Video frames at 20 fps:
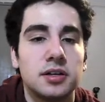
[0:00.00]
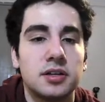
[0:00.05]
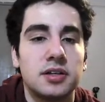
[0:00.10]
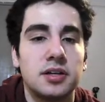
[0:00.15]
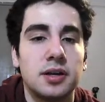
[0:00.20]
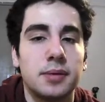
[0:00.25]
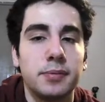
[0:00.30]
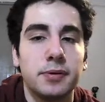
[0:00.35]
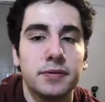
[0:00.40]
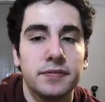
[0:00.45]

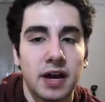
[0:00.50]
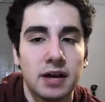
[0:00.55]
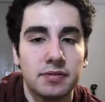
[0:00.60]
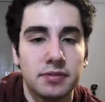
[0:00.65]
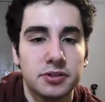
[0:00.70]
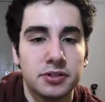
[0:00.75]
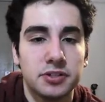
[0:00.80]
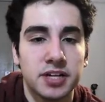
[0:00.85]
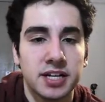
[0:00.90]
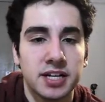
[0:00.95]
Number
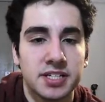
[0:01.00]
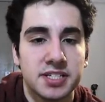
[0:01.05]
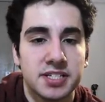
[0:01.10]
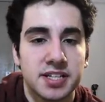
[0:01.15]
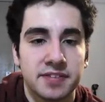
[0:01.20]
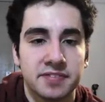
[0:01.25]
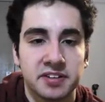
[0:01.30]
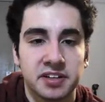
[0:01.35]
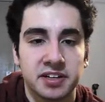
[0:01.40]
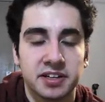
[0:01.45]

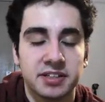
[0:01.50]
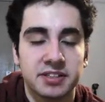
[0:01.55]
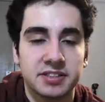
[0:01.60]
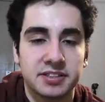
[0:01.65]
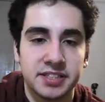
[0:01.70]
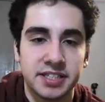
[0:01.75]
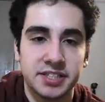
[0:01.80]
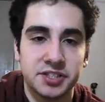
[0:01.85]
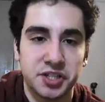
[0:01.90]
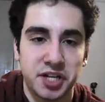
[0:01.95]
597,
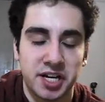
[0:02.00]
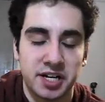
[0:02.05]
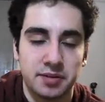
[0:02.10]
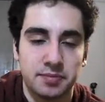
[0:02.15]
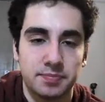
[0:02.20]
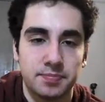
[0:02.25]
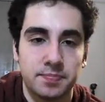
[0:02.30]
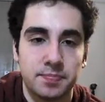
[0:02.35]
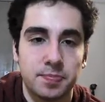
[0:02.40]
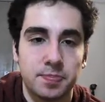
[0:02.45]
DJ.
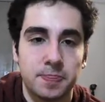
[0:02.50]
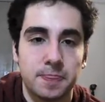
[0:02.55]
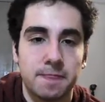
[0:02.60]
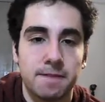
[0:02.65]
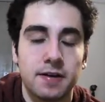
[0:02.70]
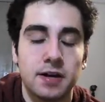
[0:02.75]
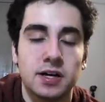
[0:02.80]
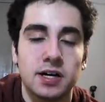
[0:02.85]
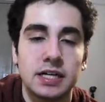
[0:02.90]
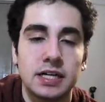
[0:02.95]

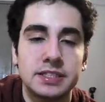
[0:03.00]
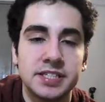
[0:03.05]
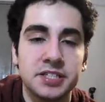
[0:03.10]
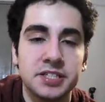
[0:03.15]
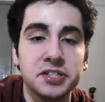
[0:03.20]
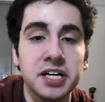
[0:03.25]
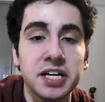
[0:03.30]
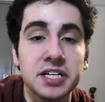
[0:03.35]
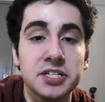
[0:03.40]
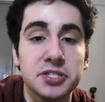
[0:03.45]
A
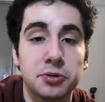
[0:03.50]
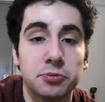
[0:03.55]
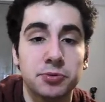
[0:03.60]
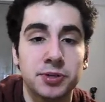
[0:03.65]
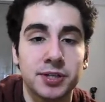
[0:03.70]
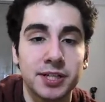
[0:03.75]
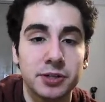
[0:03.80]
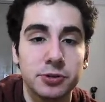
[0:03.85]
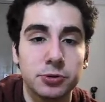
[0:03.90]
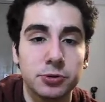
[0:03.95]
DJ is a
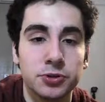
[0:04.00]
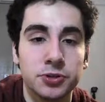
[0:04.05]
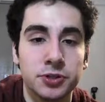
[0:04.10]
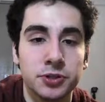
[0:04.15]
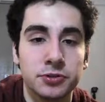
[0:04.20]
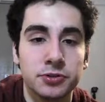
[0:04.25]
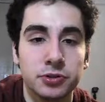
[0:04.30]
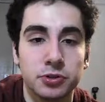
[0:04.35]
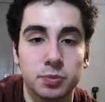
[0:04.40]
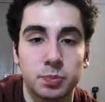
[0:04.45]
really cool
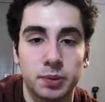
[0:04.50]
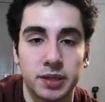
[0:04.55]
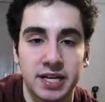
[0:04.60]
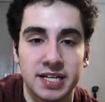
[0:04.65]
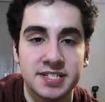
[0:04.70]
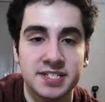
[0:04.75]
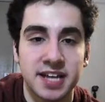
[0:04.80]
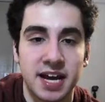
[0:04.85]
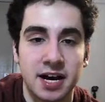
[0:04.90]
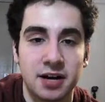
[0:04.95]
dude who
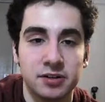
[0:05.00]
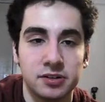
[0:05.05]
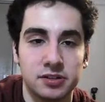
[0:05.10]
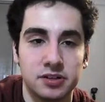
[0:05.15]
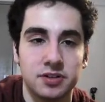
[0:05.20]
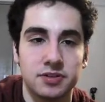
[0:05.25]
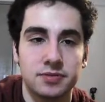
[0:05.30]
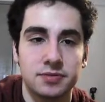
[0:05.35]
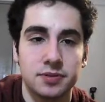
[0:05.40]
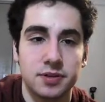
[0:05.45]
plays down
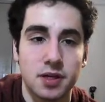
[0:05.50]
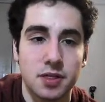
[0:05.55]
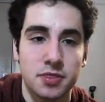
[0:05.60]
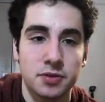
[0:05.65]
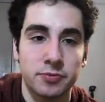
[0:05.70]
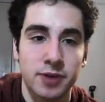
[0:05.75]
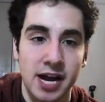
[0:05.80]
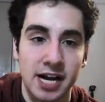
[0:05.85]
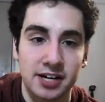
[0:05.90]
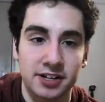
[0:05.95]
the
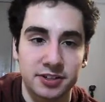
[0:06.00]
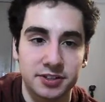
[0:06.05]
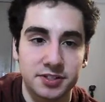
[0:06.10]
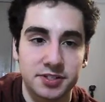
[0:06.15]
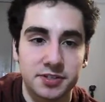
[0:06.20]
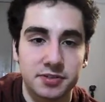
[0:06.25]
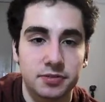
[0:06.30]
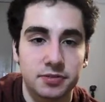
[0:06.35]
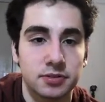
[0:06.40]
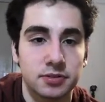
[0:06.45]
records.